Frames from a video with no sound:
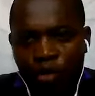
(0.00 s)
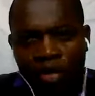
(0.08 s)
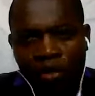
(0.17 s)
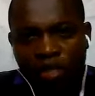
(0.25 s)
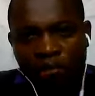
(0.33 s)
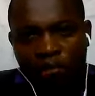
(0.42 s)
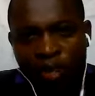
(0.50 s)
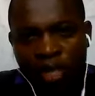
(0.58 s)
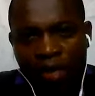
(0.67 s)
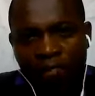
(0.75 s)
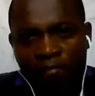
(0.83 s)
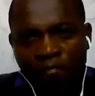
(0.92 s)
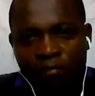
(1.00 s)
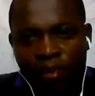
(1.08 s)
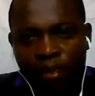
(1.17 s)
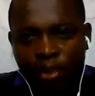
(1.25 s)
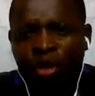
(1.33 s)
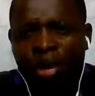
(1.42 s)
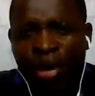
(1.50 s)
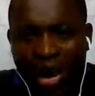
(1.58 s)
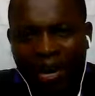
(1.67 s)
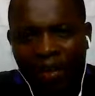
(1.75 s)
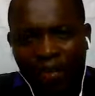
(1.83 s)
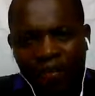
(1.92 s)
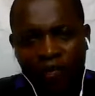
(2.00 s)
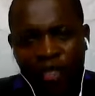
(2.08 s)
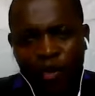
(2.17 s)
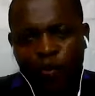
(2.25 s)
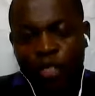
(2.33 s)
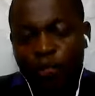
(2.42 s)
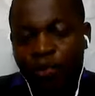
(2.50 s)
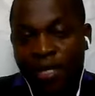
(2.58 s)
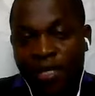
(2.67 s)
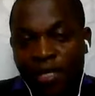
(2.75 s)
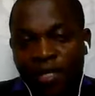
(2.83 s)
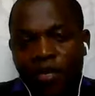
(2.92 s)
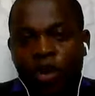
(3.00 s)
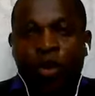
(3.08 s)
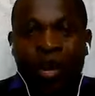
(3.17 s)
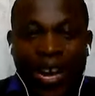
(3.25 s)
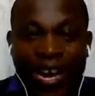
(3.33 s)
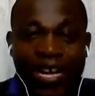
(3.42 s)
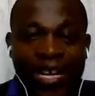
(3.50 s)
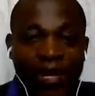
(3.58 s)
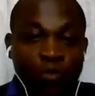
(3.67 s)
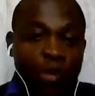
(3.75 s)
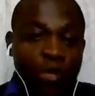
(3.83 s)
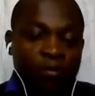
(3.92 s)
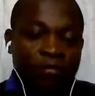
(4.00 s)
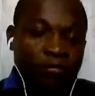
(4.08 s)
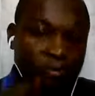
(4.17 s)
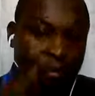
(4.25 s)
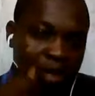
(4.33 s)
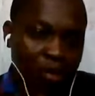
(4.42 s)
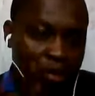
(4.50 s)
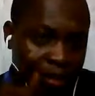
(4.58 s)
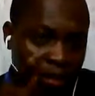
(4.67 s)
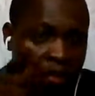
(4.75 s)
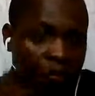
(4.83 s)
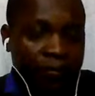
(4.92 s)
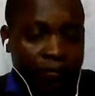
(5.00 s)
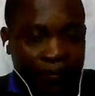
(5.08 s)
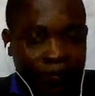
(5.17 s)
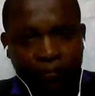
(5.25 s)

You cannot blame your lack of responsibility on anyone but yourself.